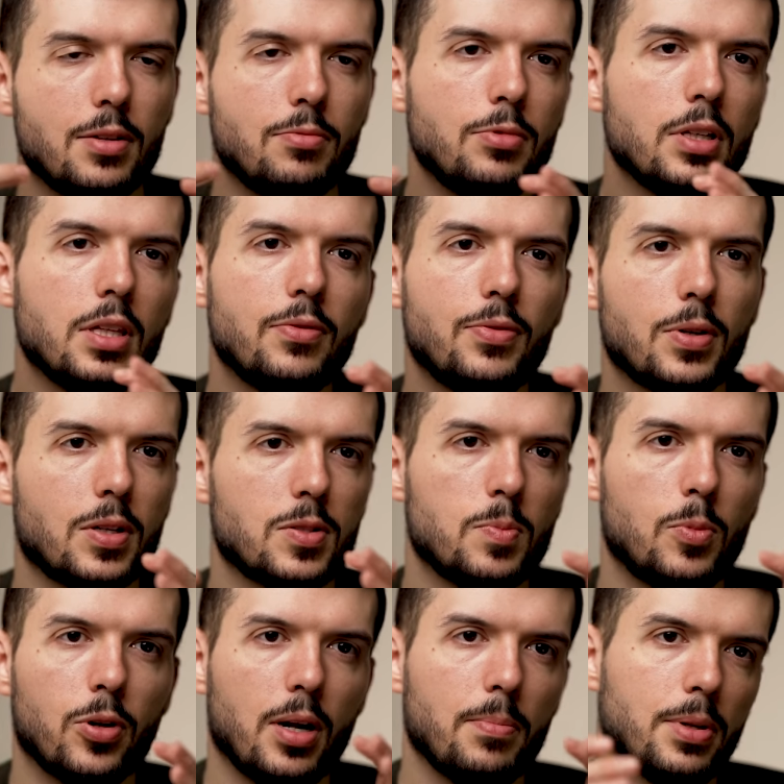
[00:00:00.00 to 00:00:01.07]
and really focus
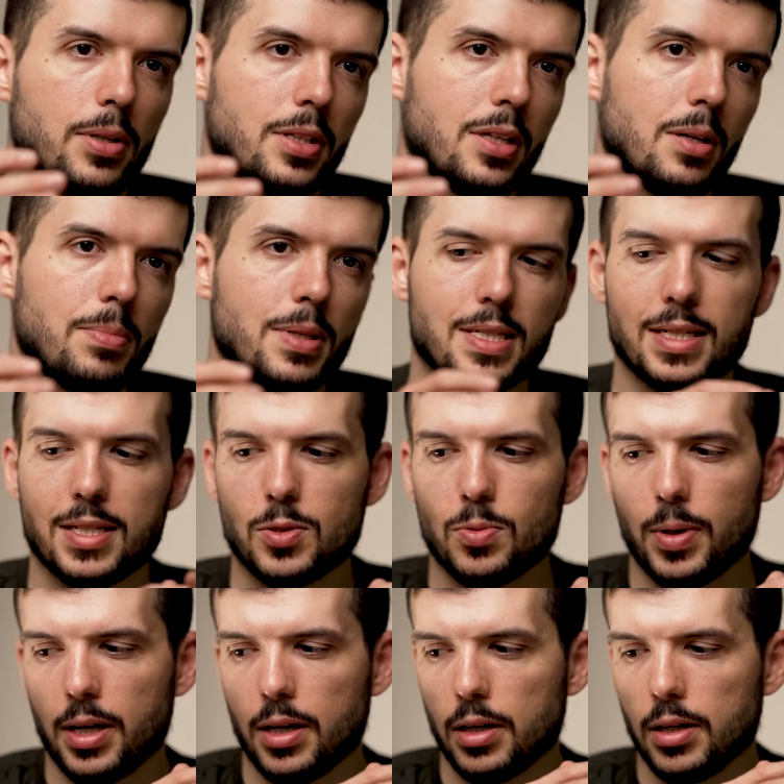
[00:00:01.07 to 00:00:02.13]
more on building a business
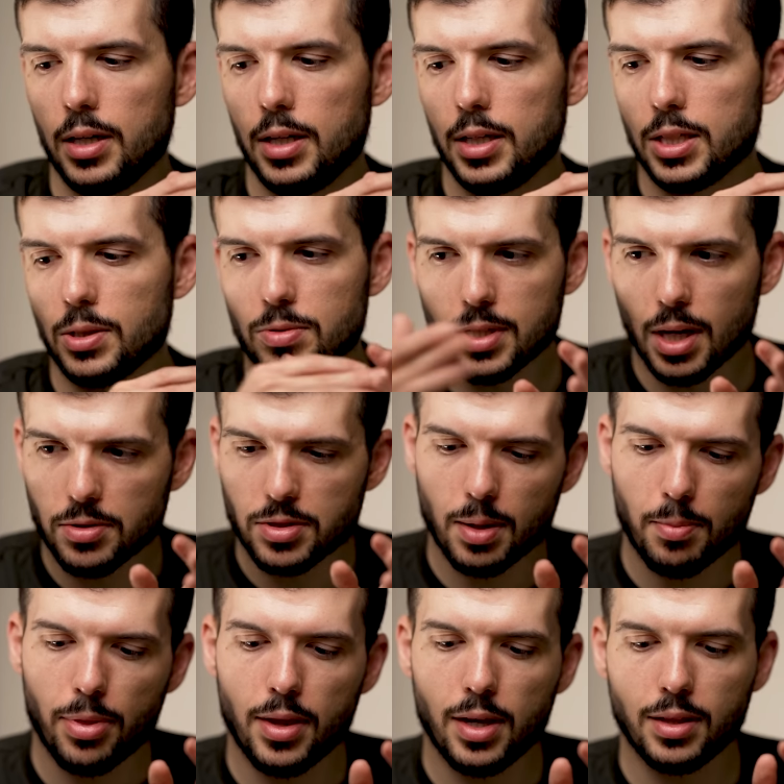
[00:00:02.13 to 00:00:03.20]
where you sell
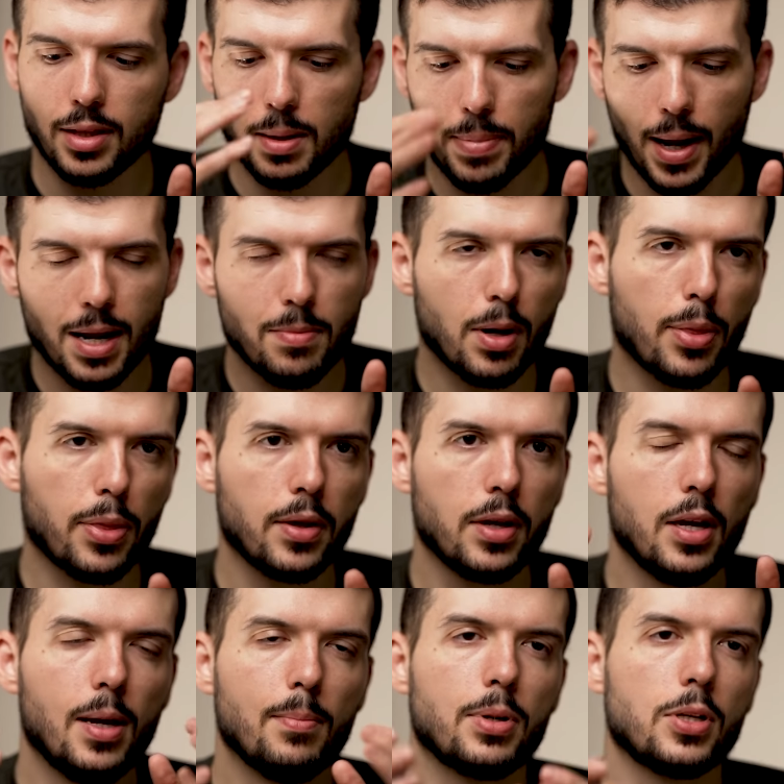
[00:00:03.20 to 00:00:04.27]
something, they pay monthly,
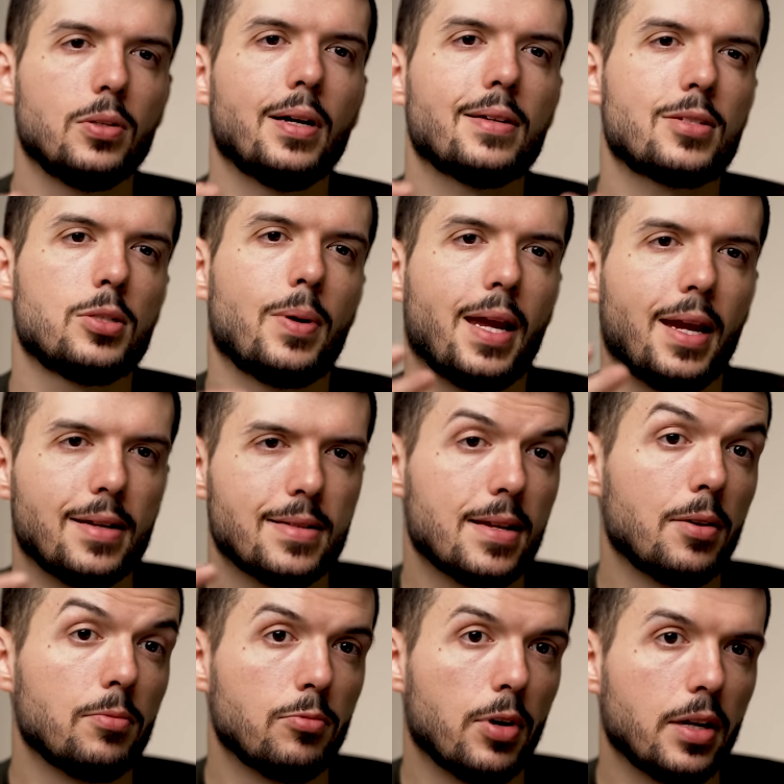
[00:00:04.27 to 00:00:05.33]
but you're not so
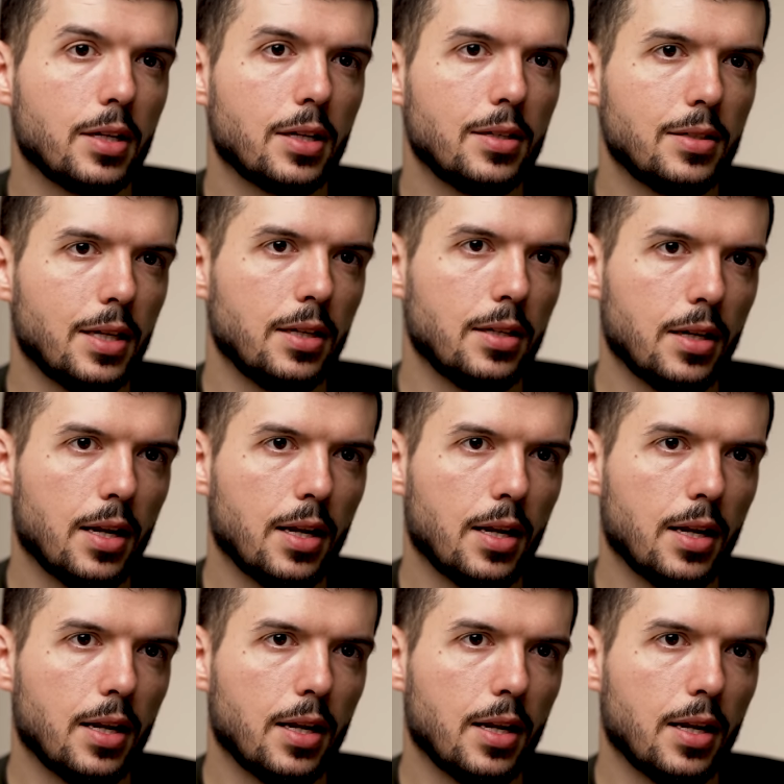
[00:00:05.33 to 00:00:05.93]
hands-on running it day to